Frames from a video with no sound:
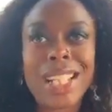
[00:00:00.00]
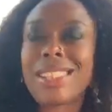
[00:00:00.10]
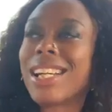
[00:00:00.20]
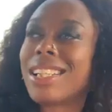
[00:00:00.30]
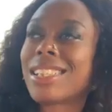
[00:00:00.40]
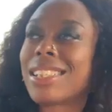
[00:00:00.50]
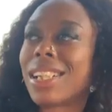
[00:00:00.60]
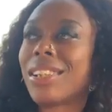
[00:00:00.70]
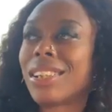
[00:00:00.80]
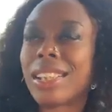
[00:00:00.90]
that's not
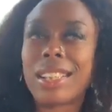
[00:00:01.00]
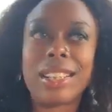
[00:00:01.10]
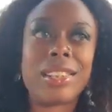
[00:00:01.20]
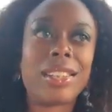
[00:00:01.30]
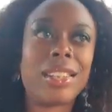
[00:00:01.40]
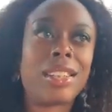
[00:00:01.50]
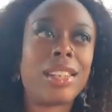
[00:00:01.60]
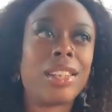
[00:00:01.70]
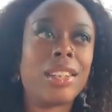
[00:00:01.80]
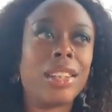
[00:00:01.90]
necessarily
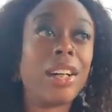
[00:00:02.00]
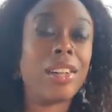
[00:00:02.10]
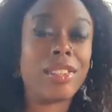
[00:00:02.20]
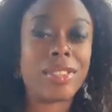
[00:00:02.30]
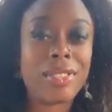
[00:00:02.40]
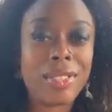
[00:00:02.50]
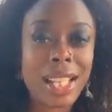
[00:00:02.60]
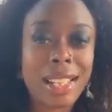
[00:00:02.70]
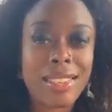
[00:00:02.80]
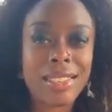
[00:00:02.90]
love.
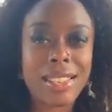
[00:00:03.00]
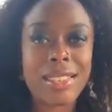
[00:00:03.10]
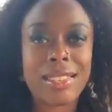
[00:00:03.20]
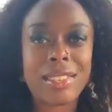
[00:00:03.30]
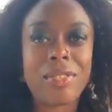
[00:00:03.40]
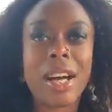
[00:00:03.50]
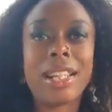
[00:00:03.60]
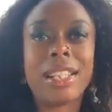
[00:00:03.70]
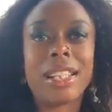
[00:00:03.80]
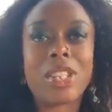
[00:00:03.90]
That's just
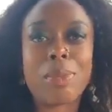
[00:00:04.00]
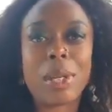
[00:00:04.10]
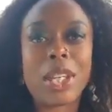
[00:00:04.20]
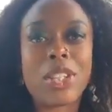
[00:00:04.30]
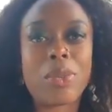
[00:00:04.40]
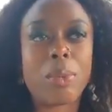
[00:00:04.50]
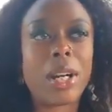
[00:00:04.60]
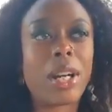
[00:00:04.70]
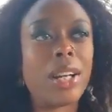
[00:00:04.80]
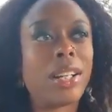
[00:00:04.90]
finding a space
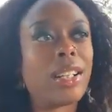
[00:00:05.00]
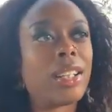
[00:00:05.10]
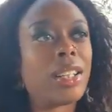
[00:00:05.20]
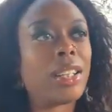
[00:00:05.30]
where